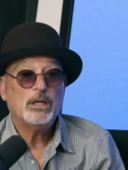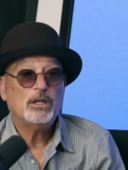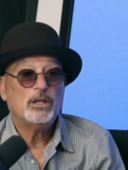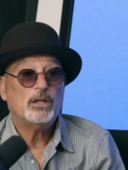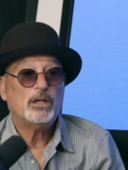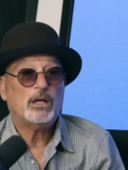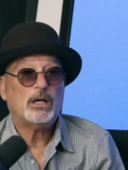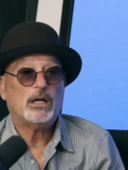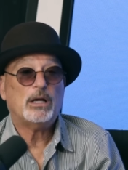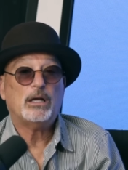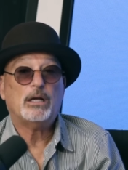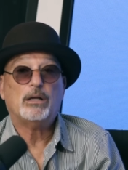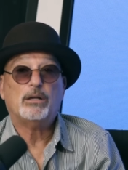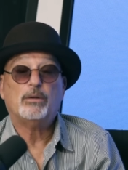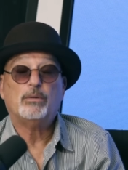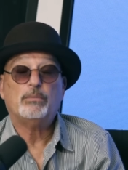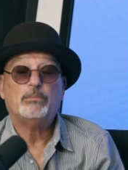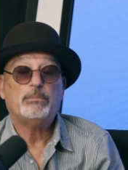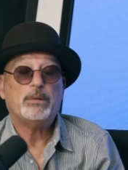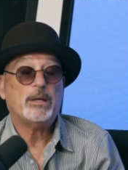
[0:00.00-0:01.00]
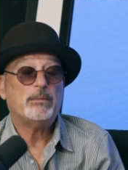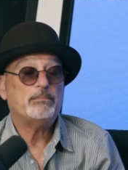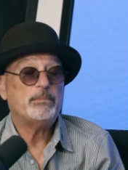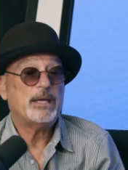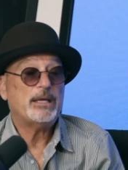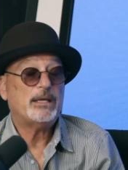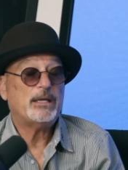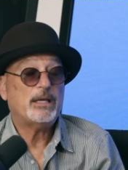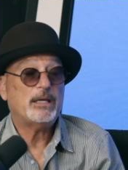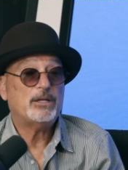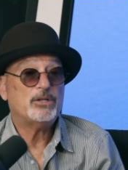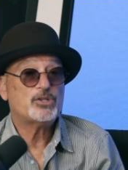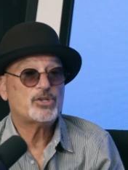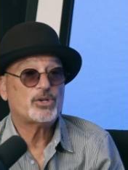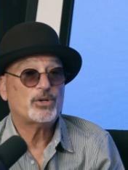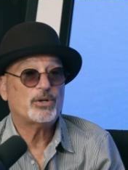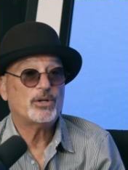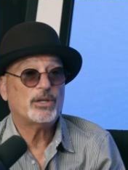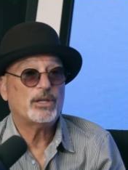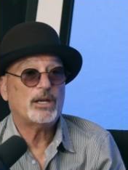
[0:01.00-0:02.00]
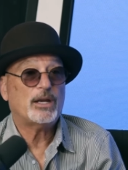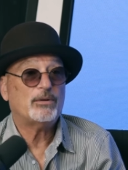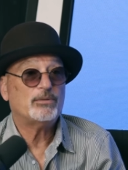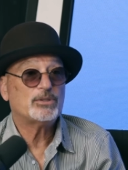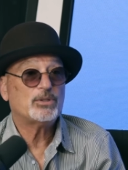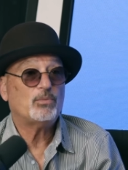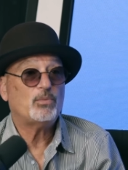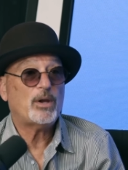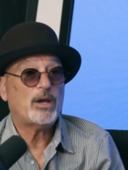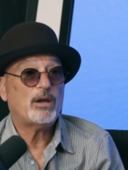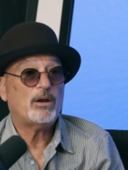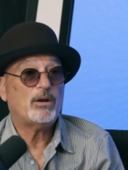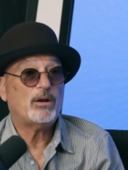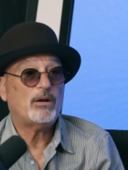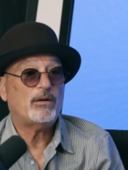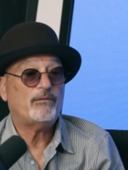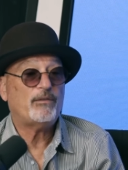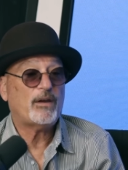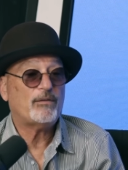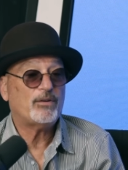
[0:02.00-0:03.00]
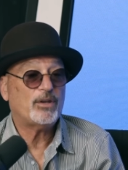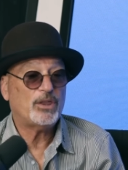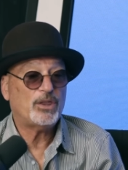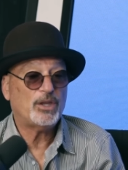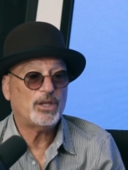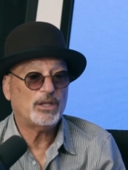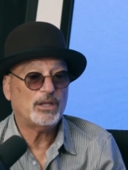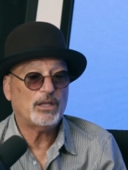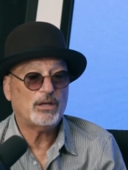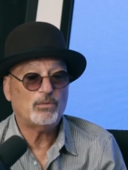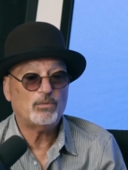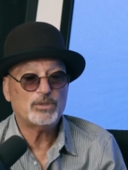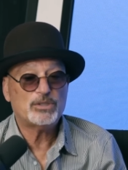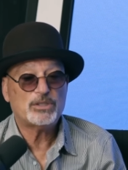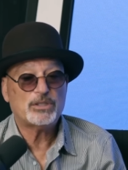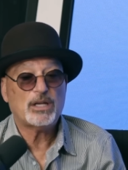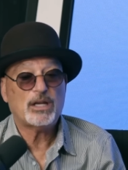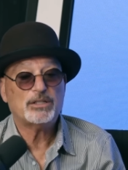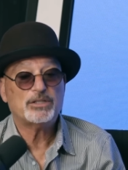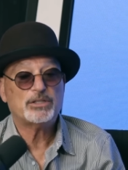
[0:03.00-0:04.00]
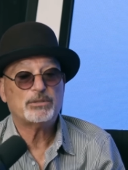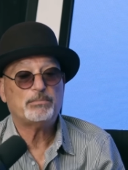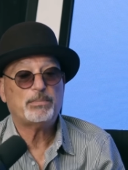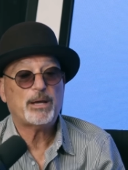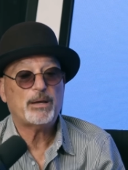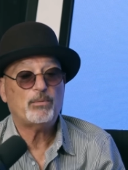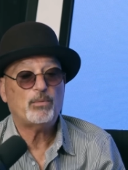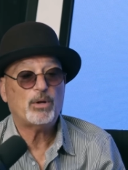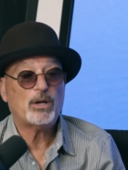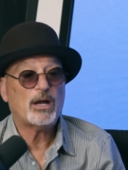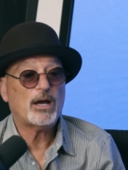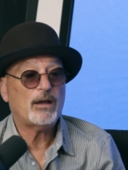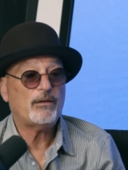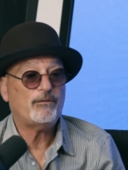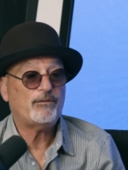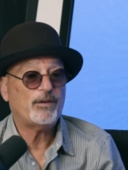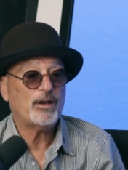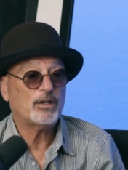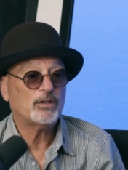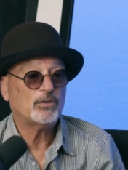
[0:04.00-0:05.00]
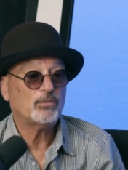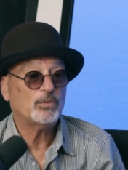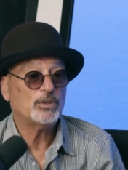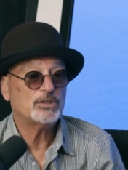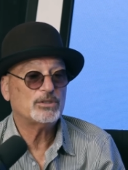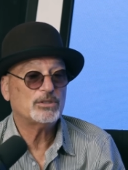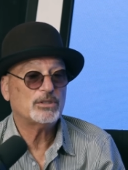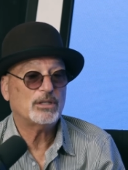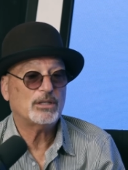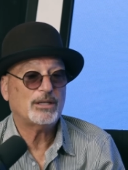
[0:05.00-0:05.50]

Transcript: uh, m making sure that I was aware of everything that was touched by what I felt was a